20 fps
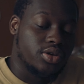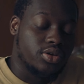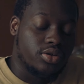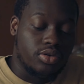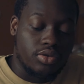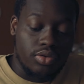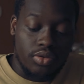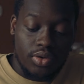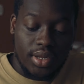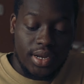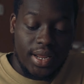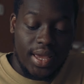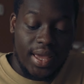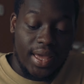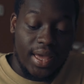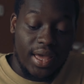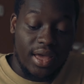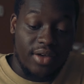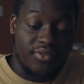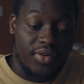You can
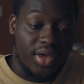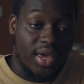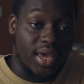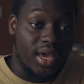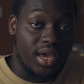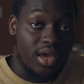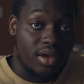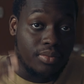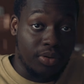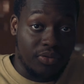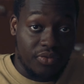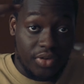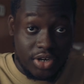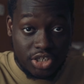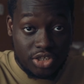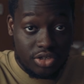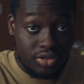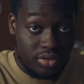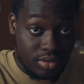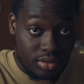have a
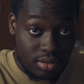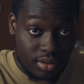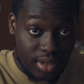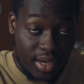professional